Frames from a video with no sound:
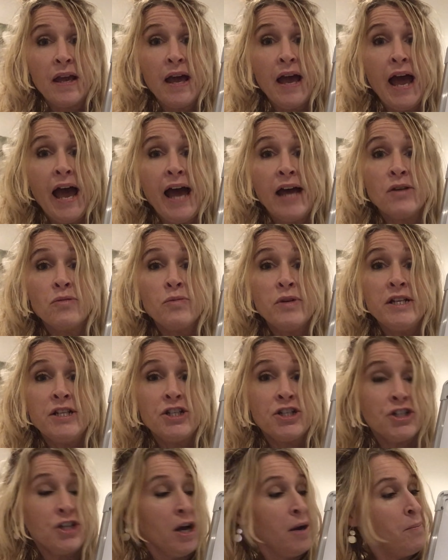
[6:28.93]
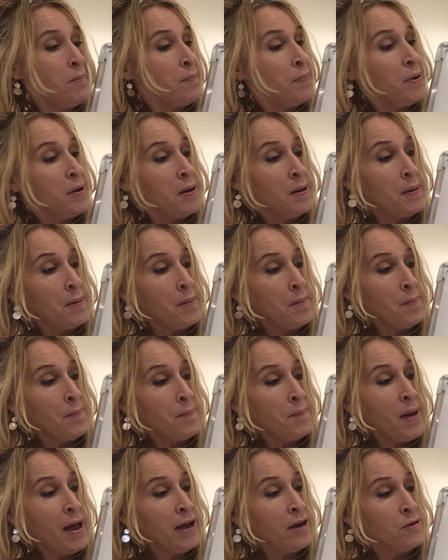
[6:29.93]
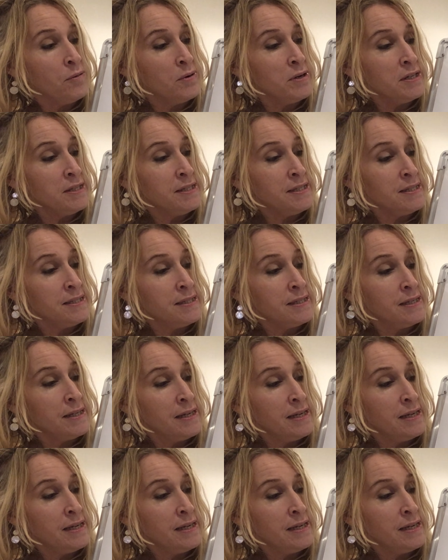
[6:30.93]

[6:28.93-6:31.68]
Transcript: and we'd jump backwards